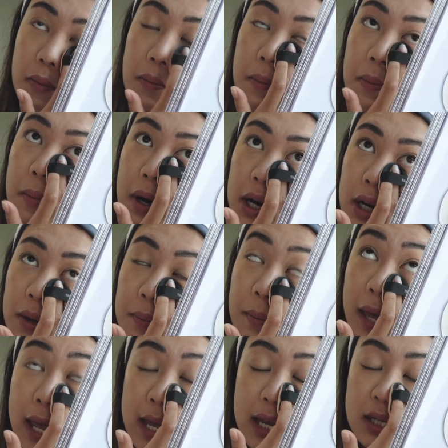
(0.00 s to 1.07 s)

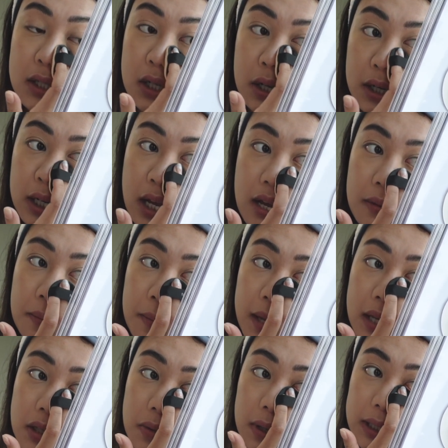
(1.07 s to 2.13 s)
May
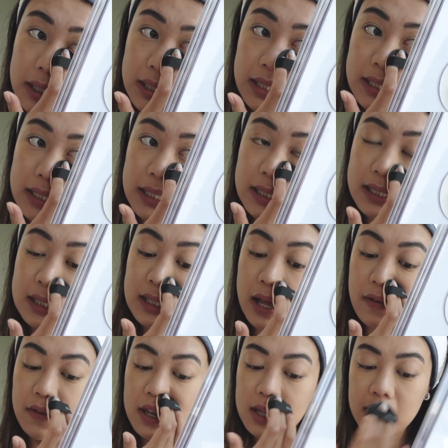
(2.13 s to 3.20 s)

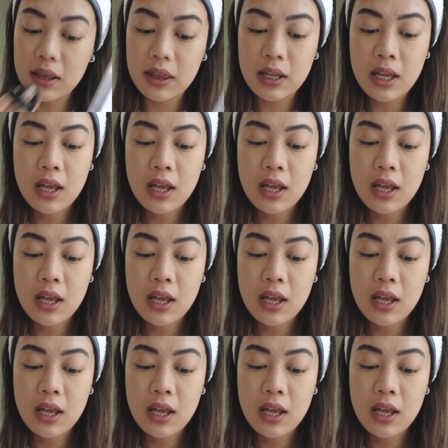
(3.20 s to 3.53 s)
27th,